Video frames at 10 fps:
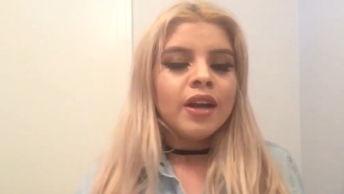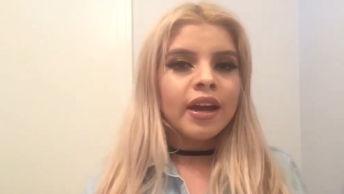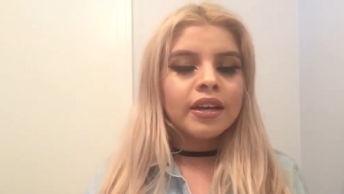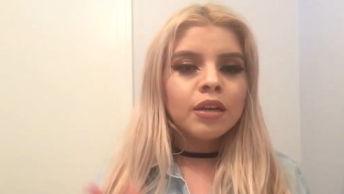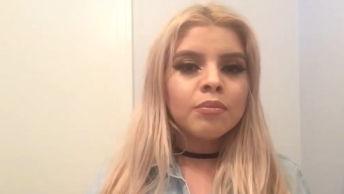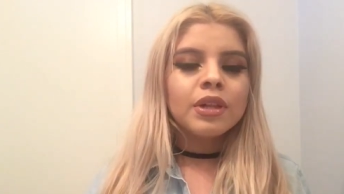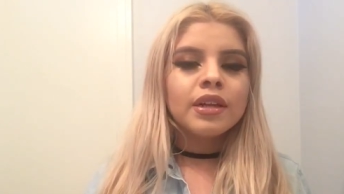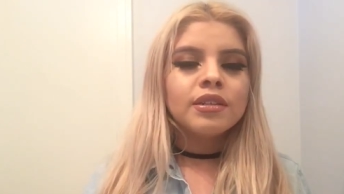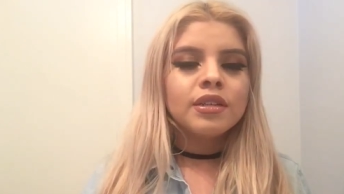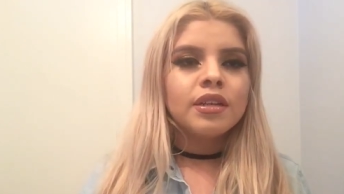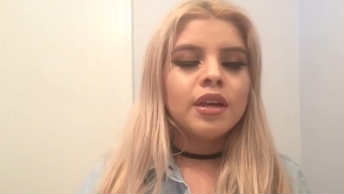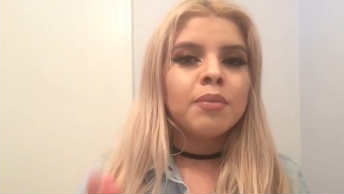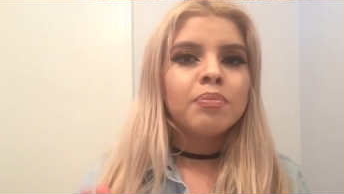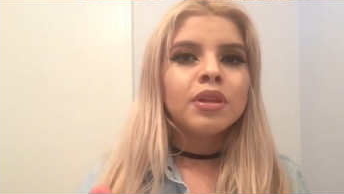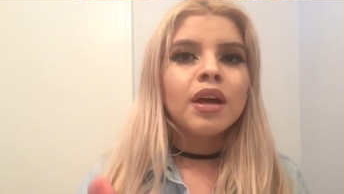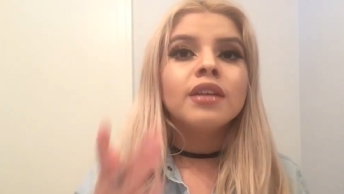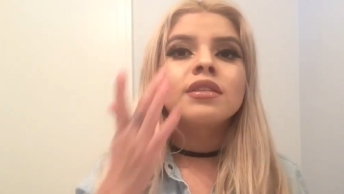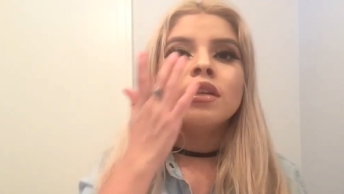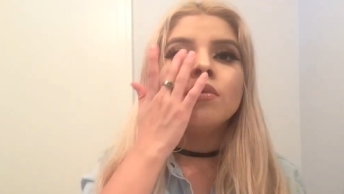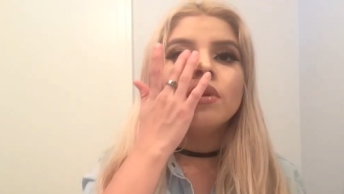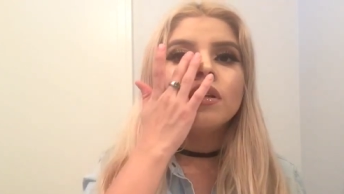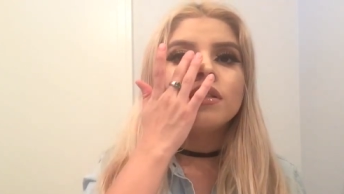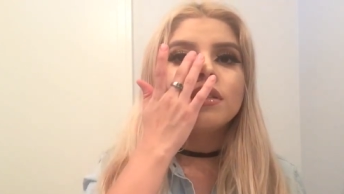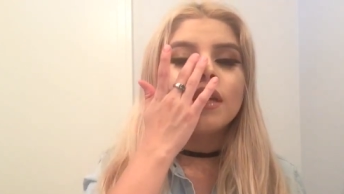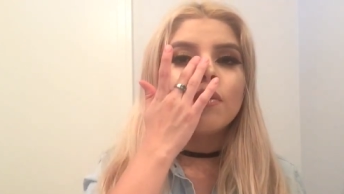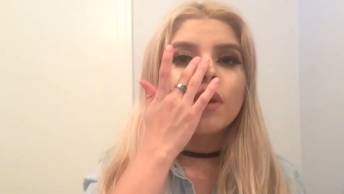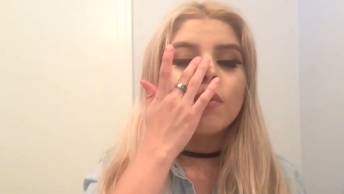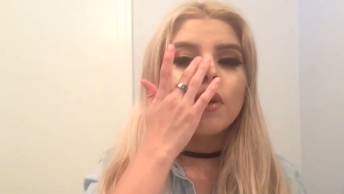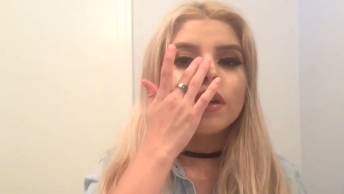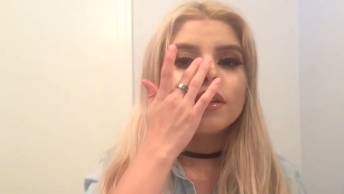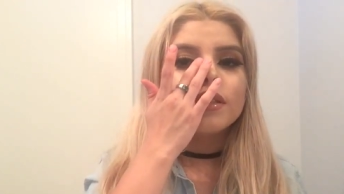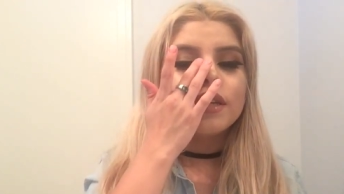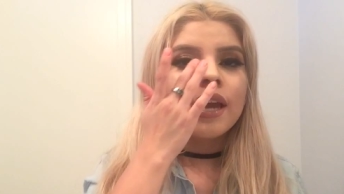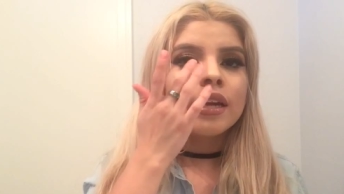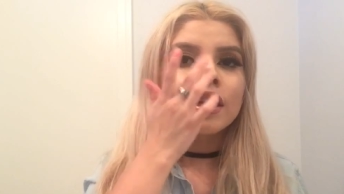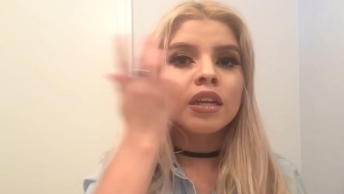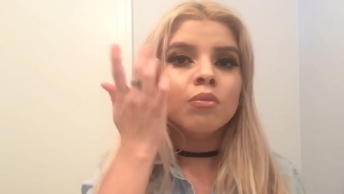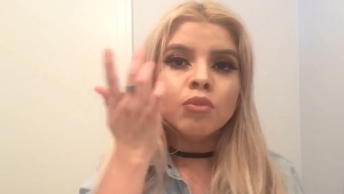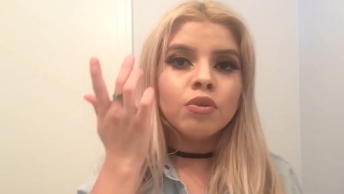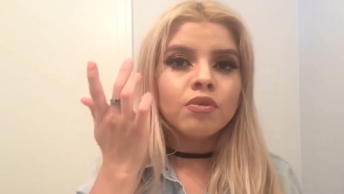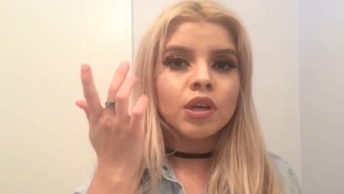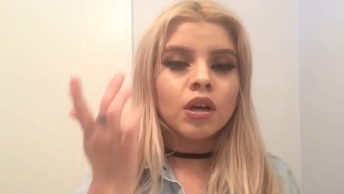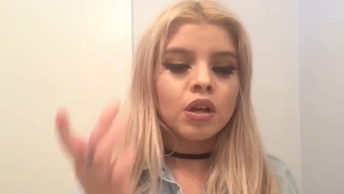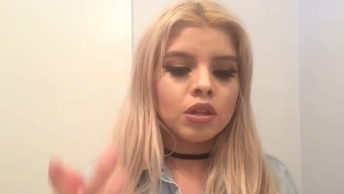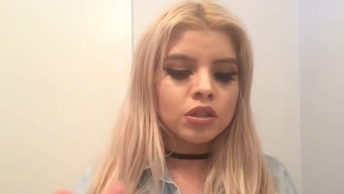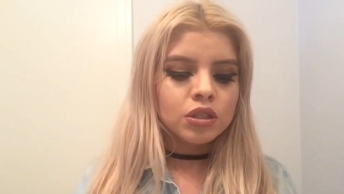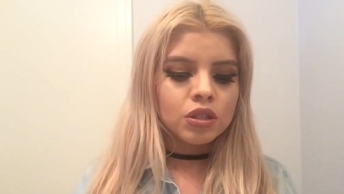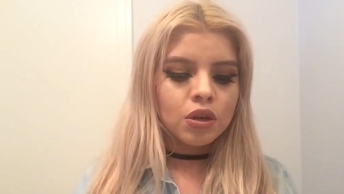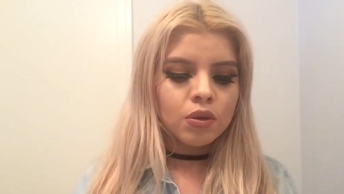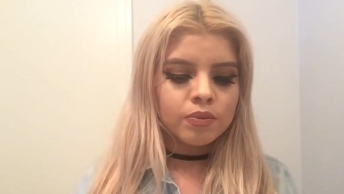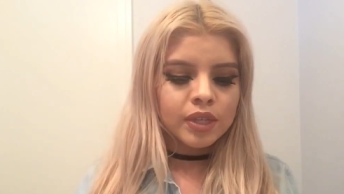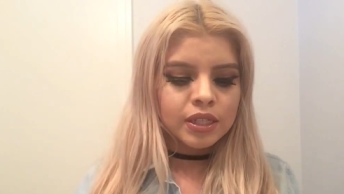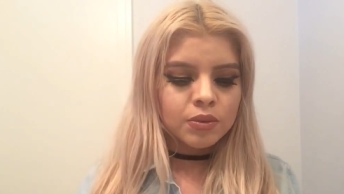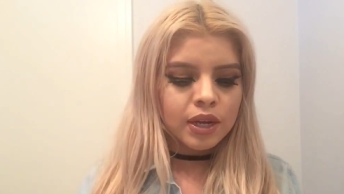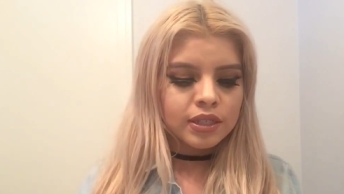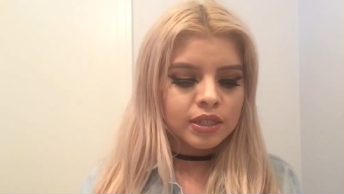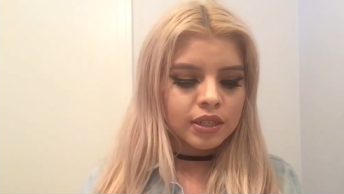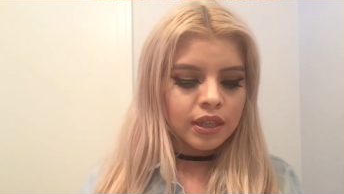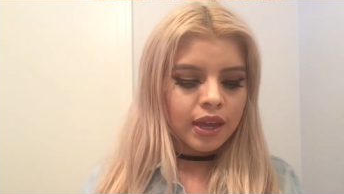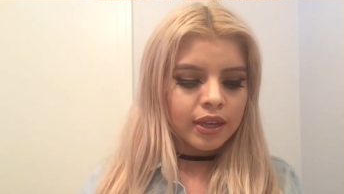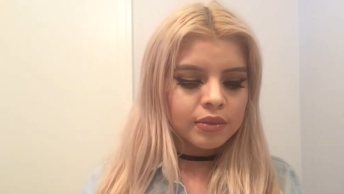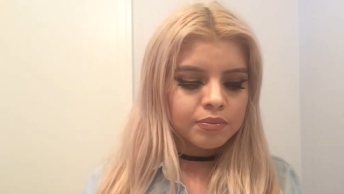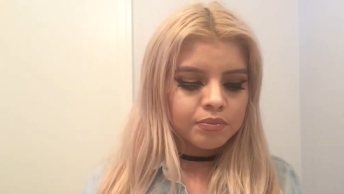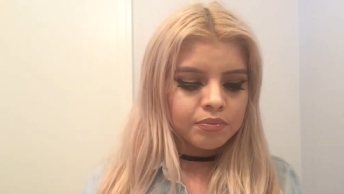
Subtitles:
I couldn't blend it, and plus it wouldn't stay where I wanted it to stay. I couldn't move the color, so that's what I didn't like.